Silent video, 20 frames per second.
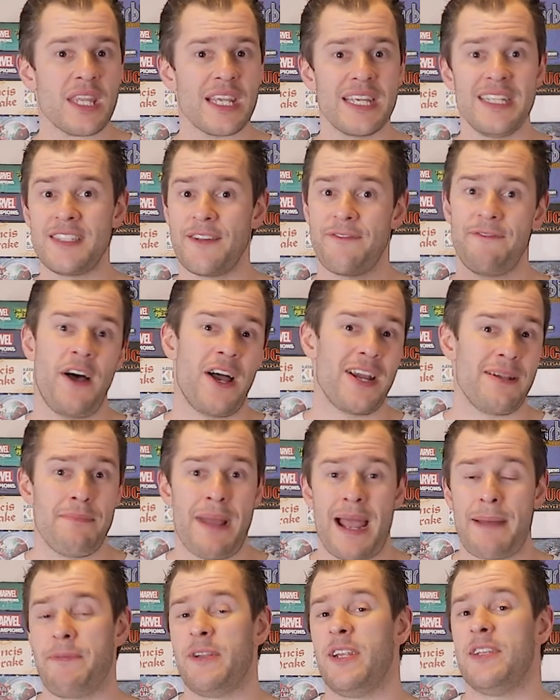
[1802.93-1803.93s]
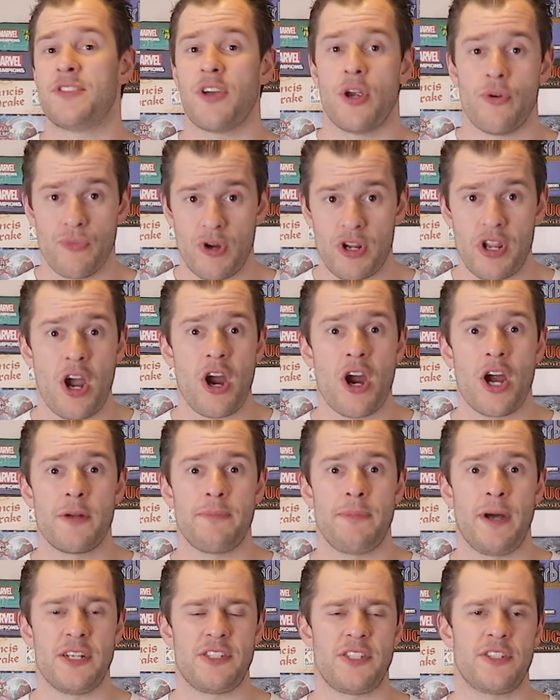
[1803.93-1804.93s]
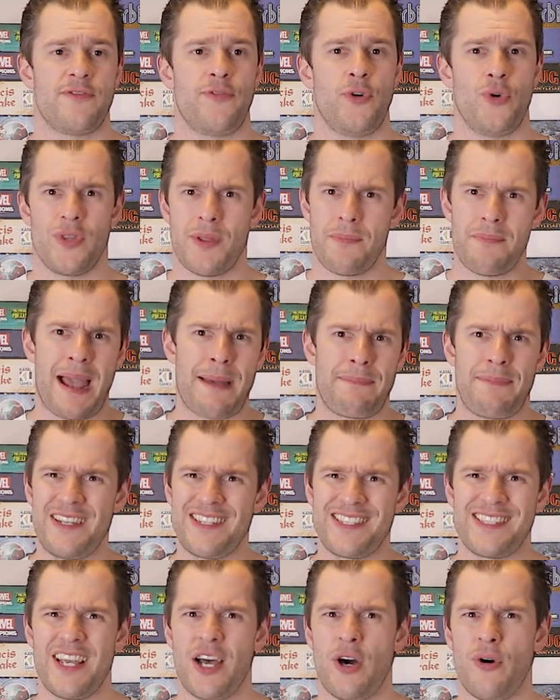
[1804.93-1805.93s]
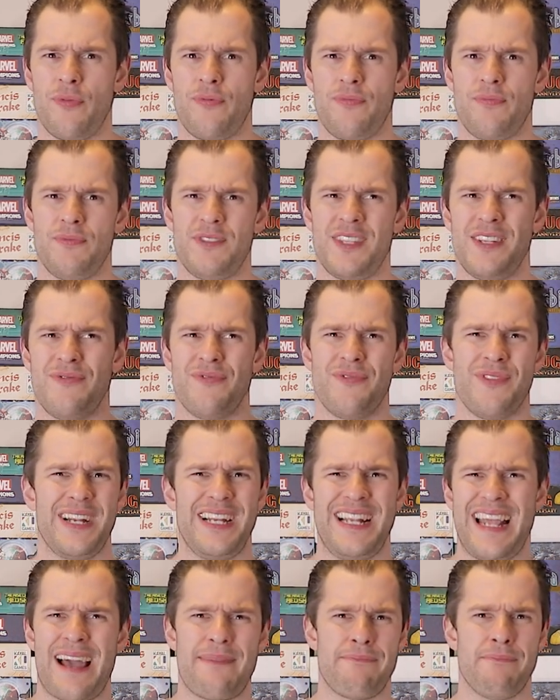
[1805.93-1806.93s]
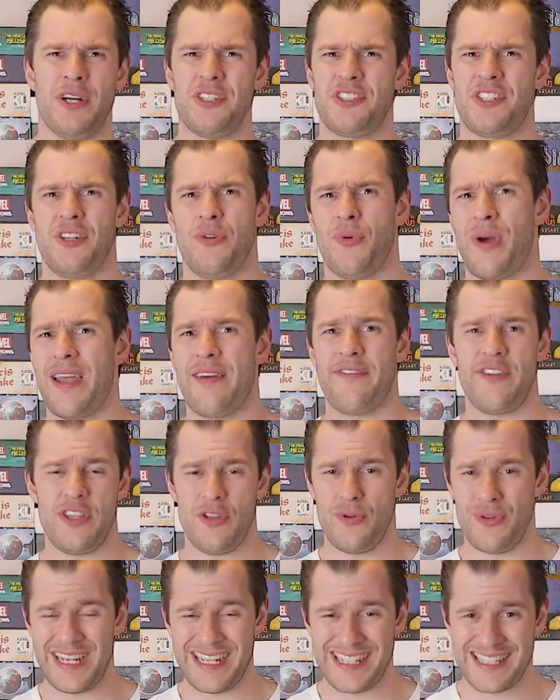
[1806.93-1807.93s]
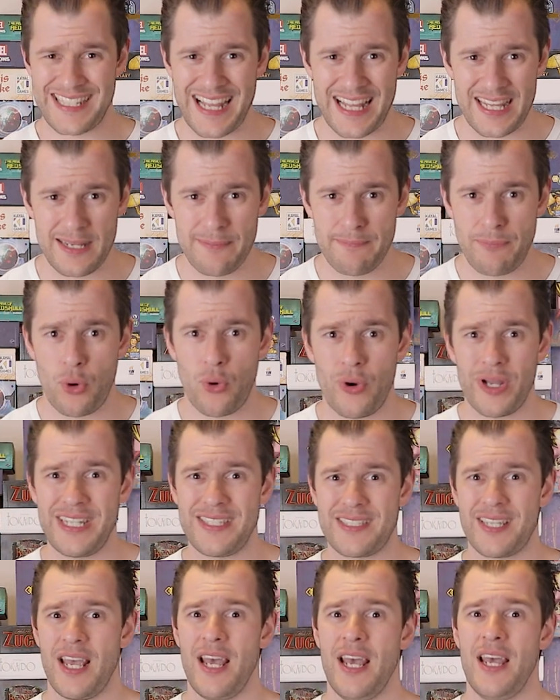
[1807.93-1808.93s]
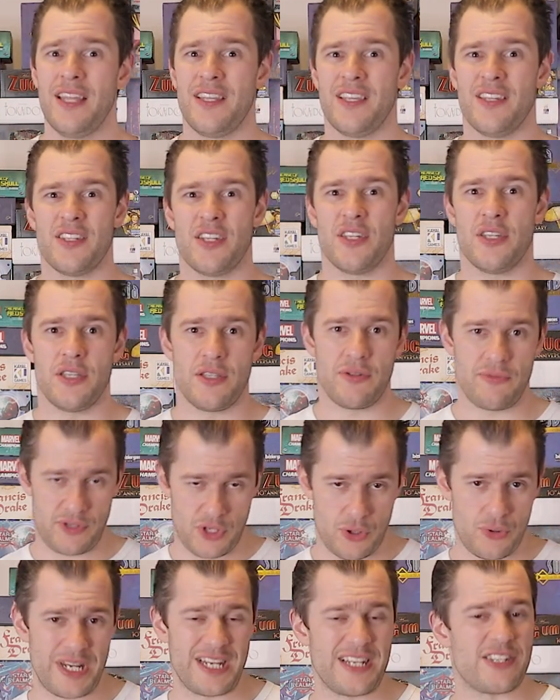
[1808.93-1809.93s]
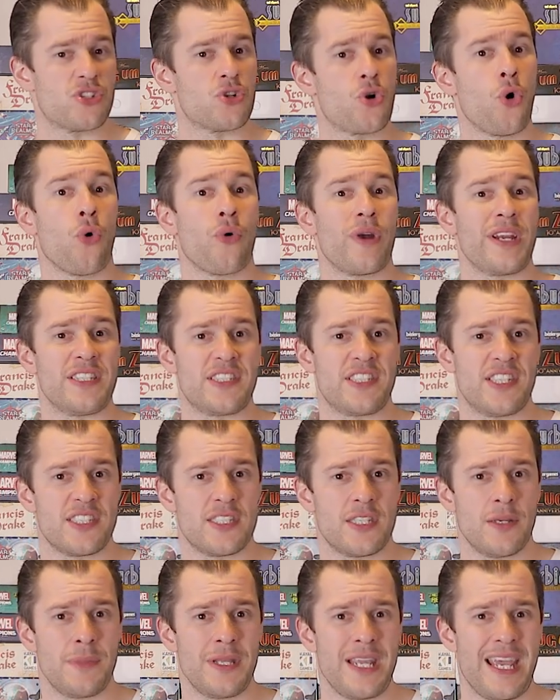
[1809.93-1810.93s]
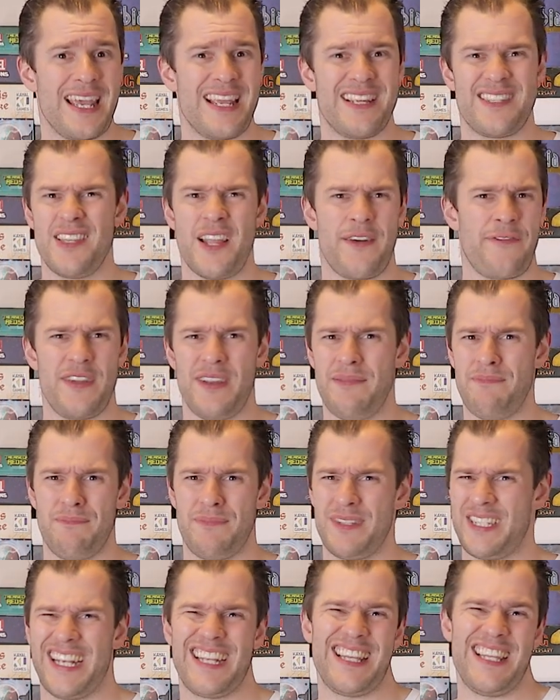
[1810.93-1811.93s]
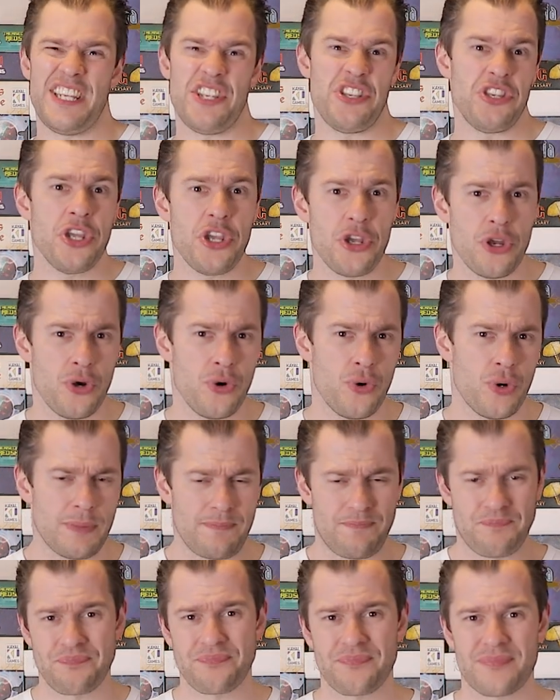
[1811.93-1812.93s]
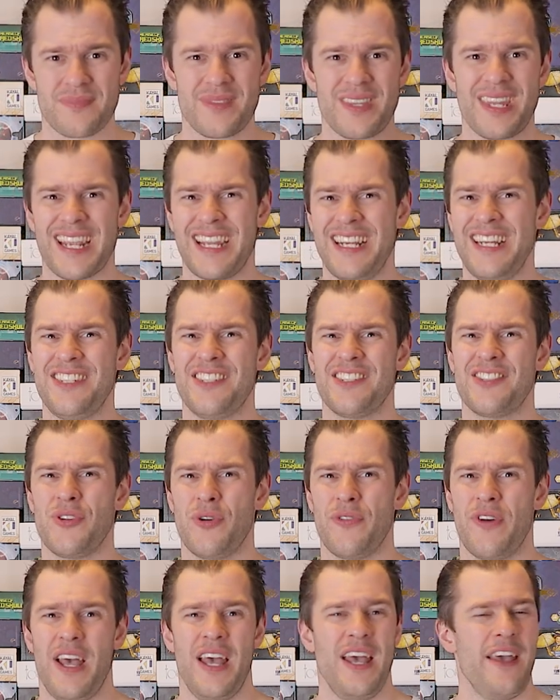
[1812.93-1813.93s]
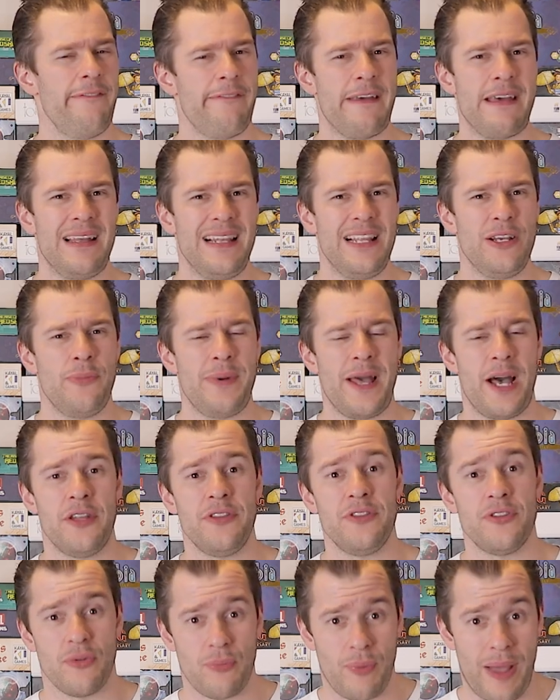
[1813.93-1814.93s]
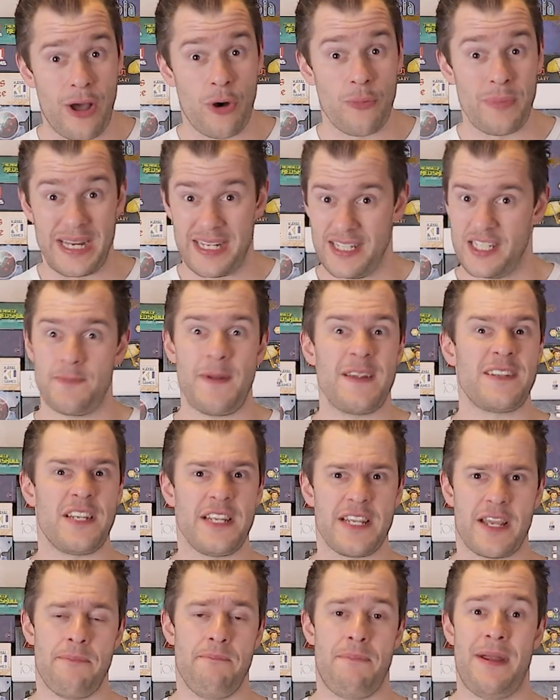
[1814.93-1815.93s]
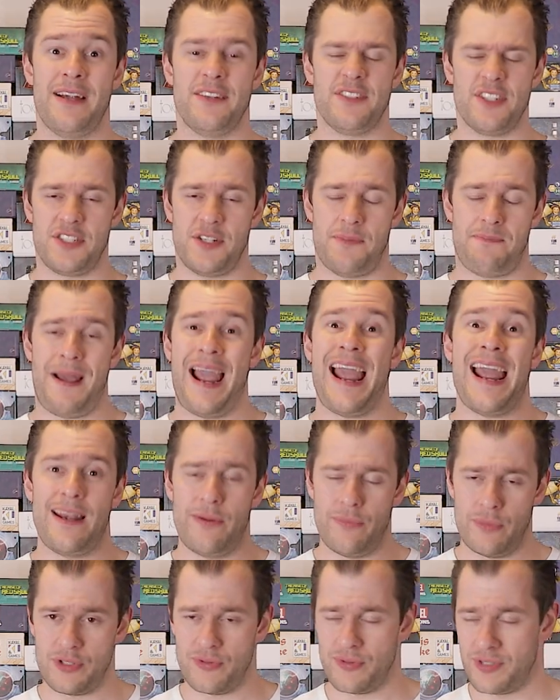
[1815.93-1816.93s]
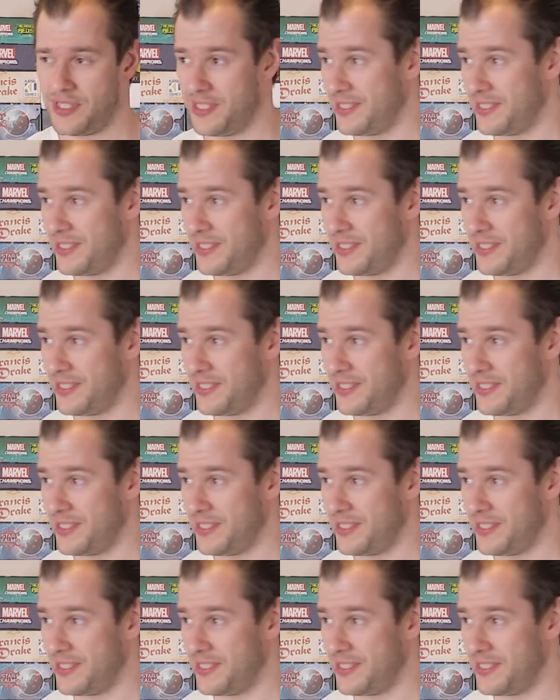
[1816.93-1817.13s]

It's a fine map in its own regard, but I just thought the map itself didn't really have much in the way of a unique selling point. The unique scoring system in it is nothing particularly new. And it just sort of felt a little bit underwhelming, especially compared to Japan, which was